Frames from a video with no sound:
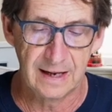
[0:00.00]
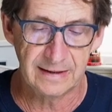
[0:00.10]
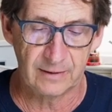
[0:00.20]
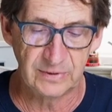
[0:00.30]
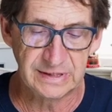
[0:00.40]

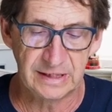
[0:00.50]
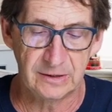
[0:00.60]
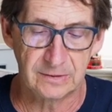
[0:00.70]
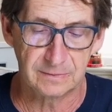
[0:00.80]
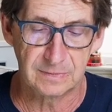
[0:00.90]
that we see
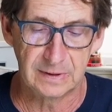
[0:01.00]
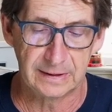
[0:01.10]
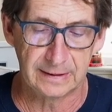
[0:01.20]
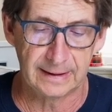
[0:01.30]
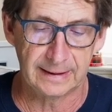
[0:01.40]

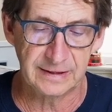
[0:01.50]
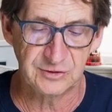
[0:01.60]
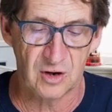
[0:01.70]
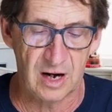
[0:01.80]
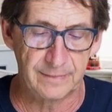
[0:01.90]
eh, at the
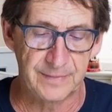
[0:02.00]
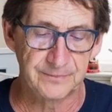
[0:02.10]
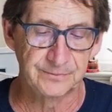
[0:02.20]
top.